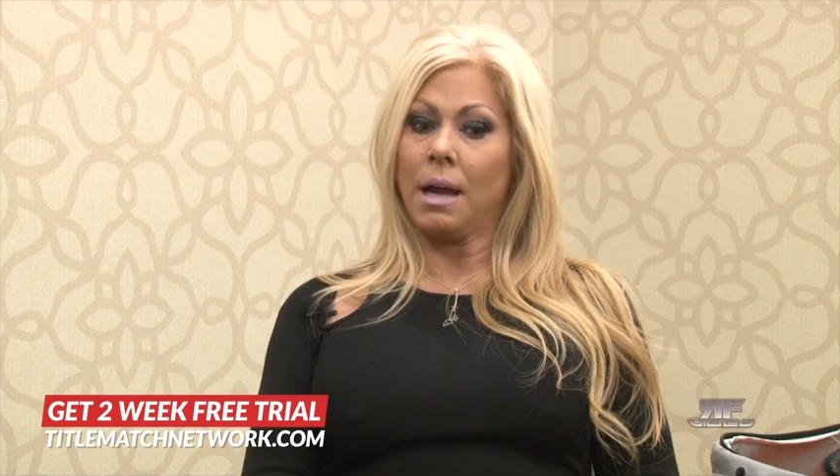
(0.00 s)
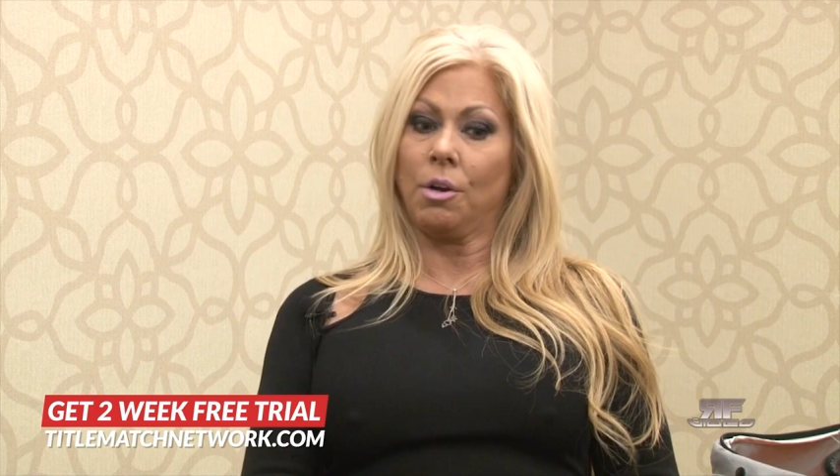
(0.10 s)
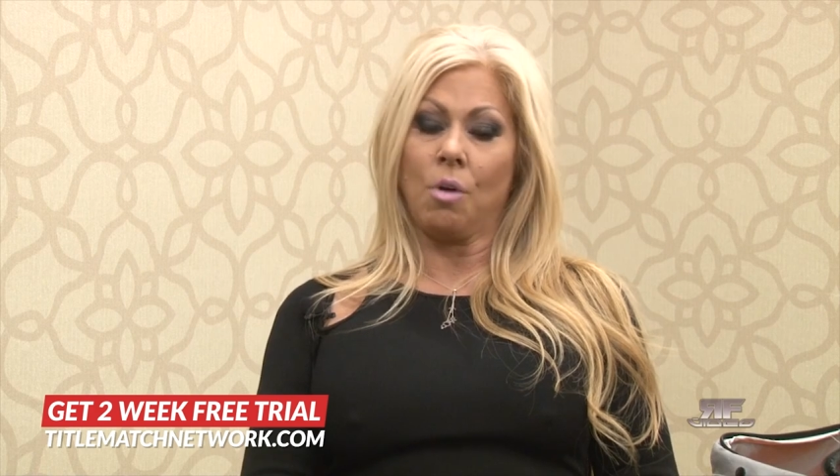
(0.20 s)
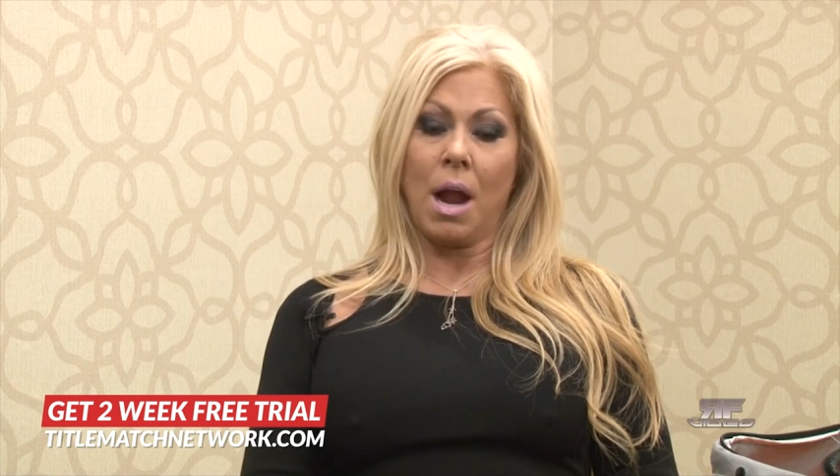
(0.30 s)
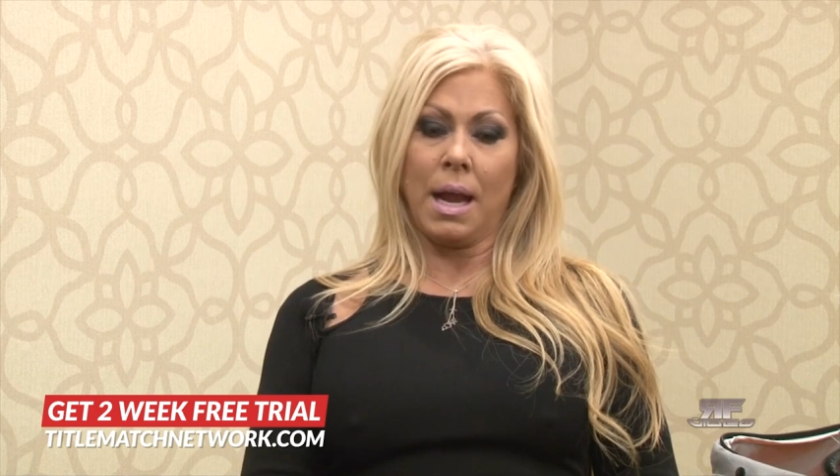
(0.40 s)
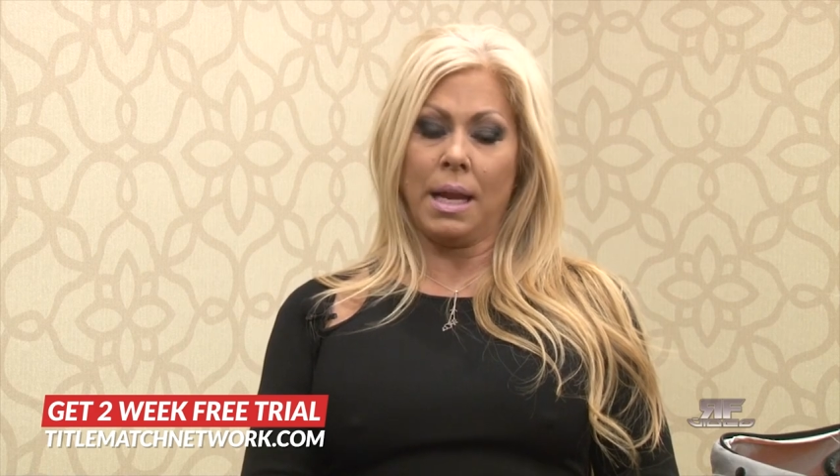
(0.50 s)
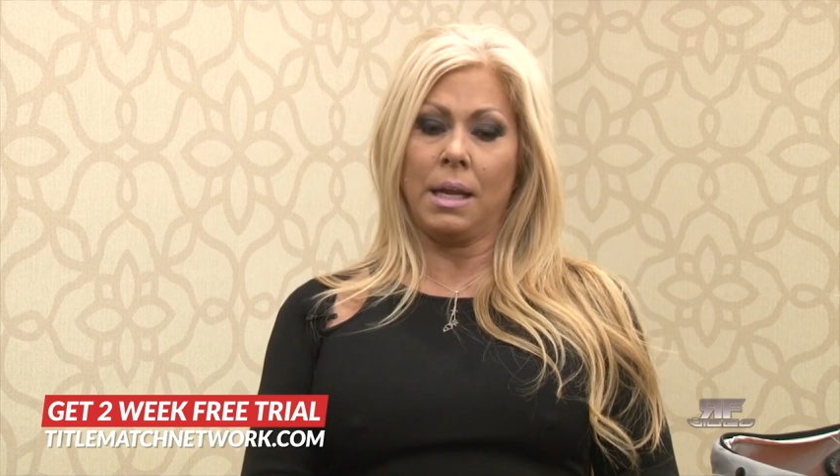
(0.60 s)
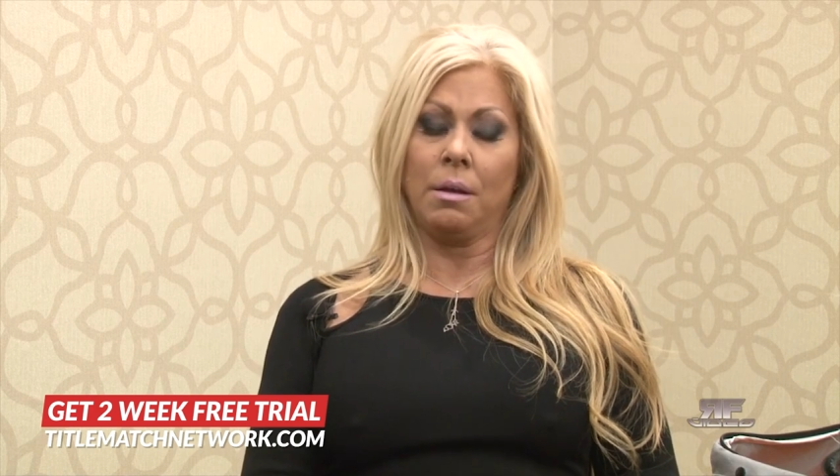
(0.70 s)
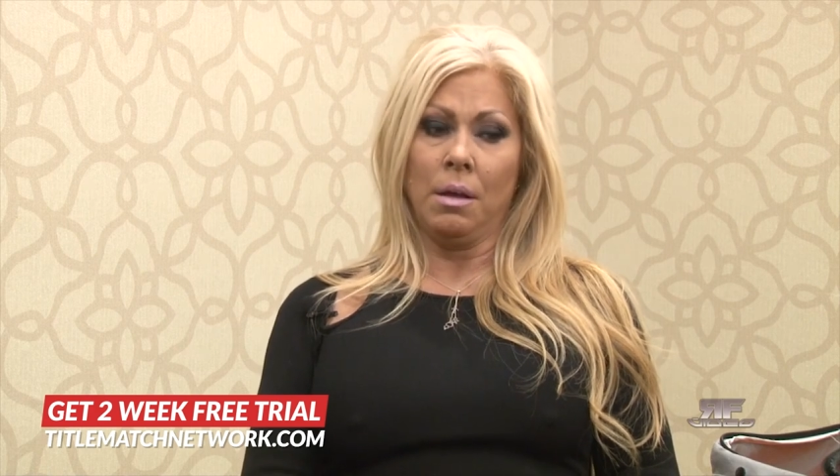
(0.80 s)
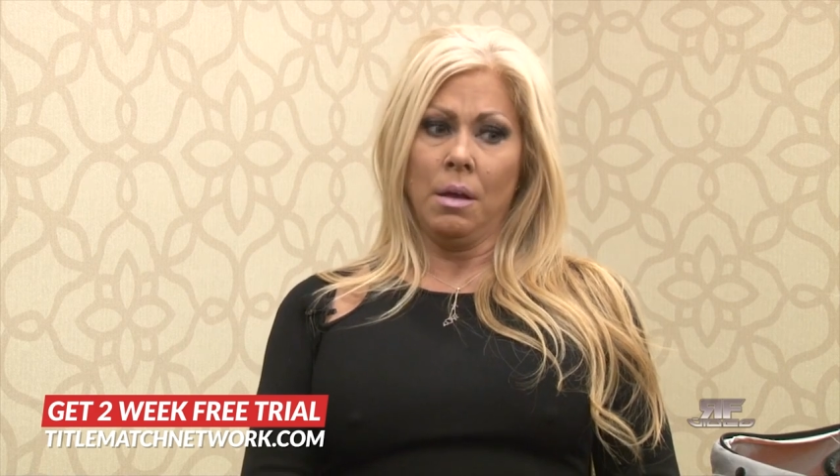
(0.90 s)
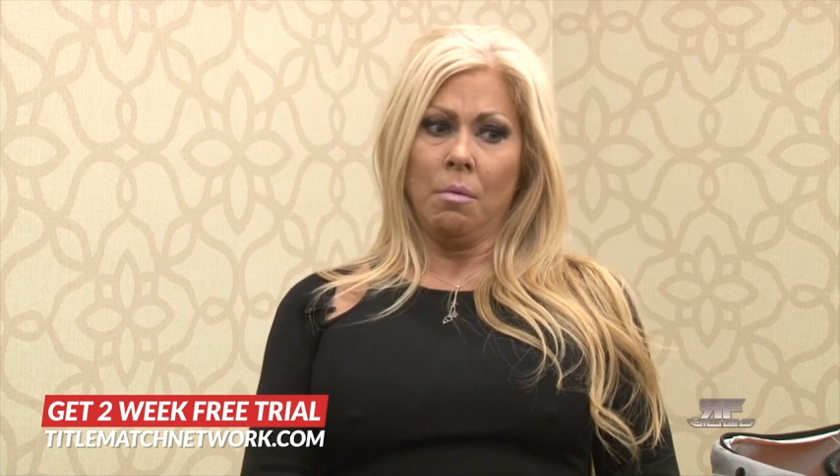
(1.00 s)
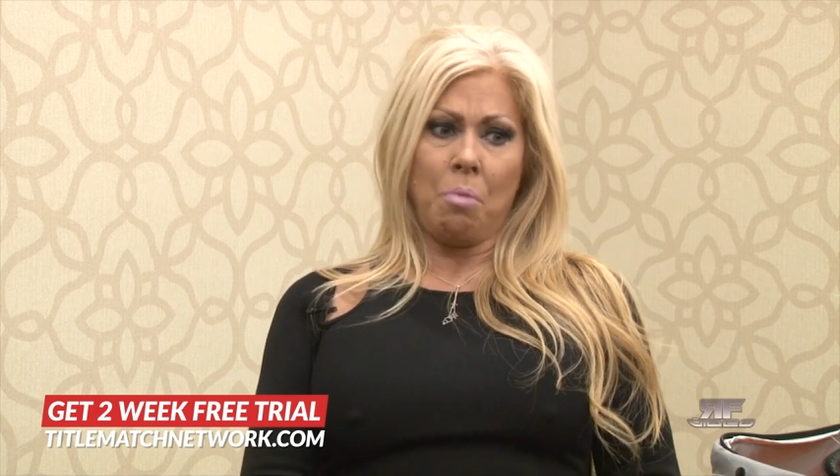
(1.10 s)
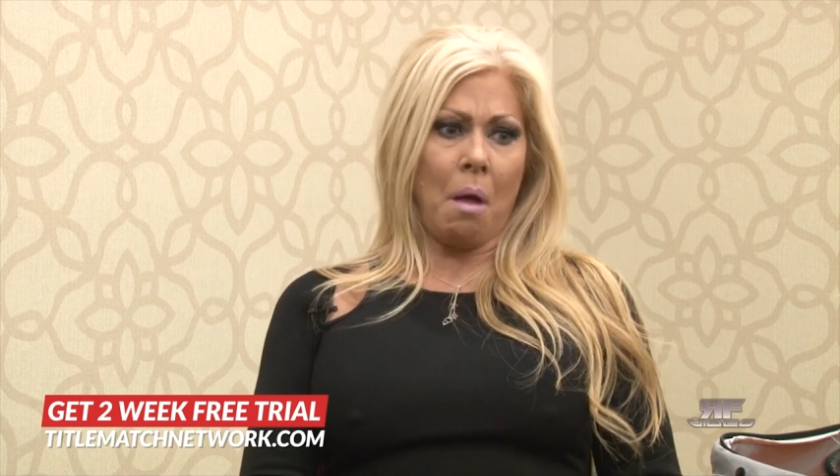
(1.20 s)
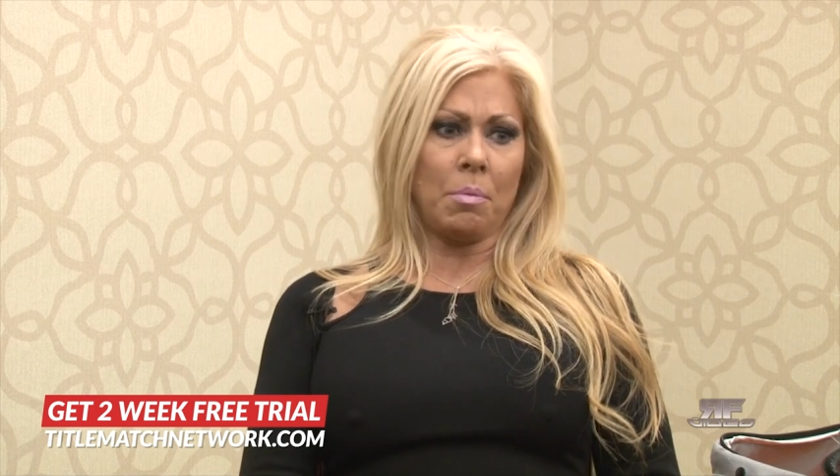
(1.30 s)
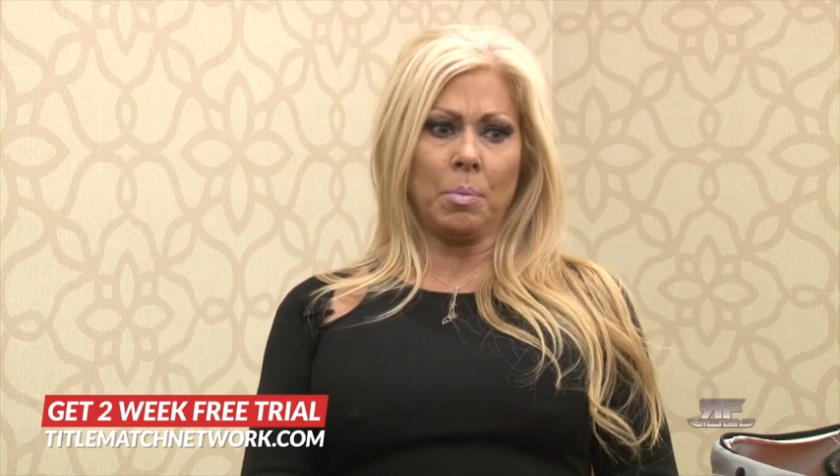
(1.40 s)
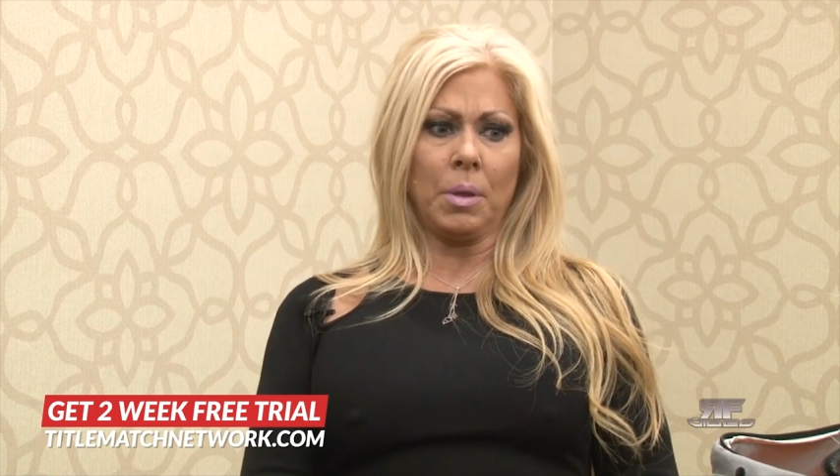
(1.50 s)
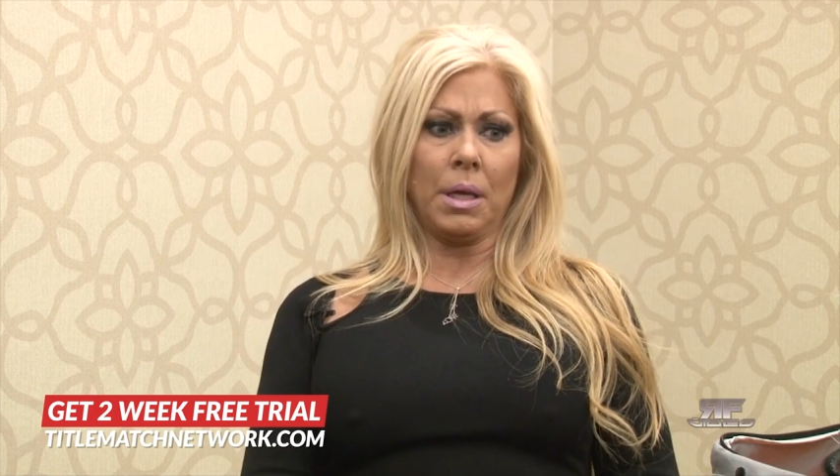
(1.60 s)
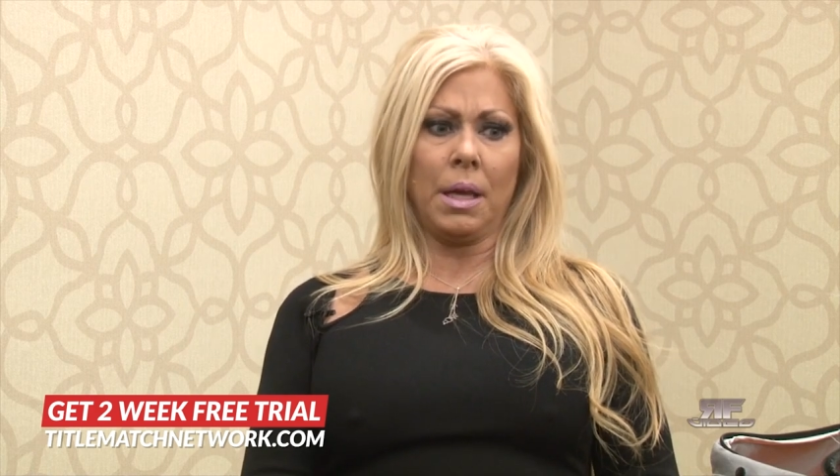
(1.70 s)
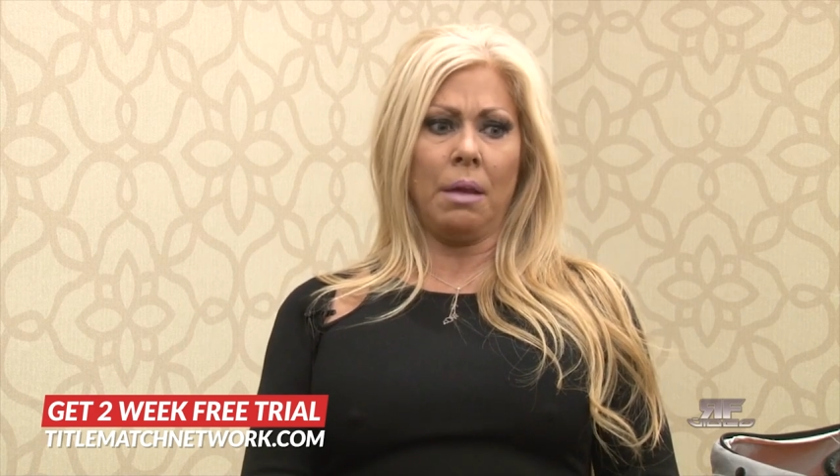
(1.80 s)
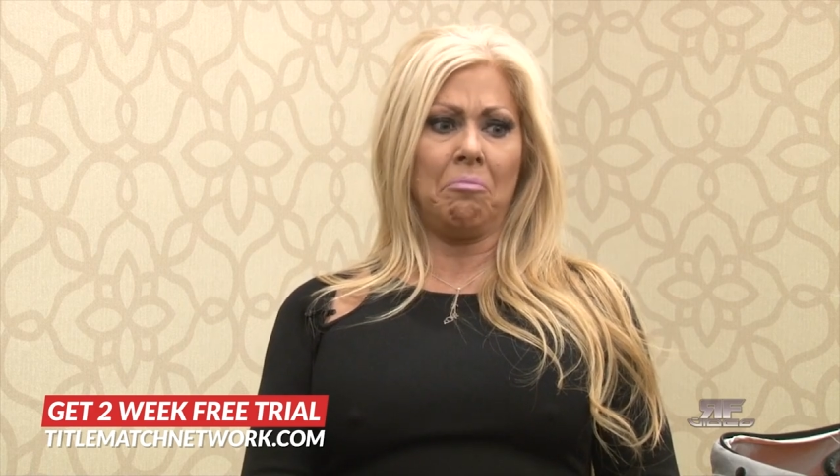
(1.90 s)
I cried
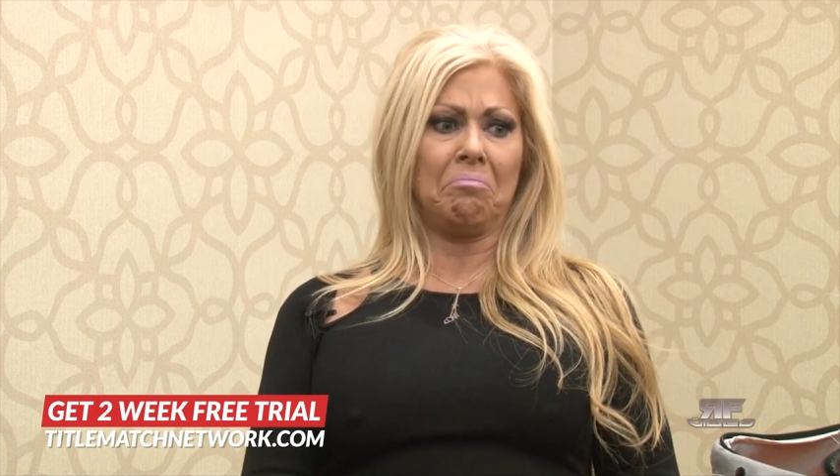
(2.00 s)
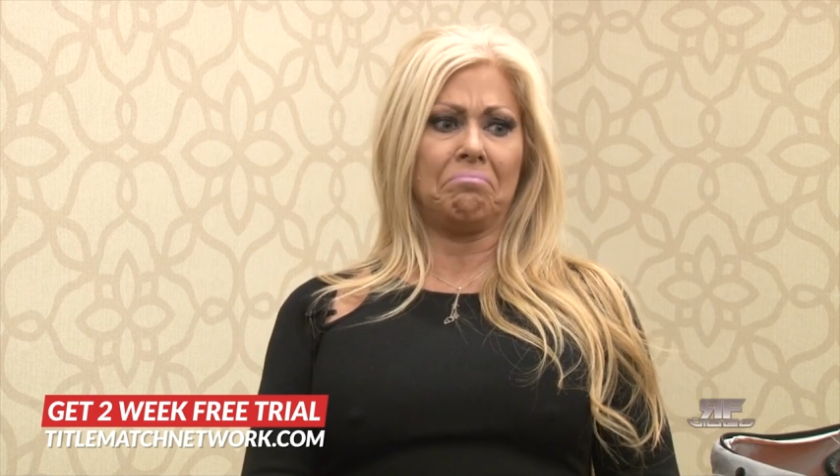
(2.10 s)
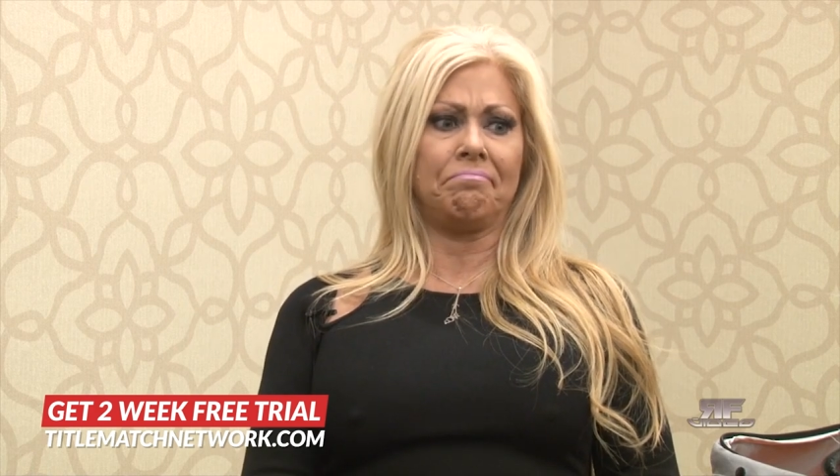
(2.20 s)
probably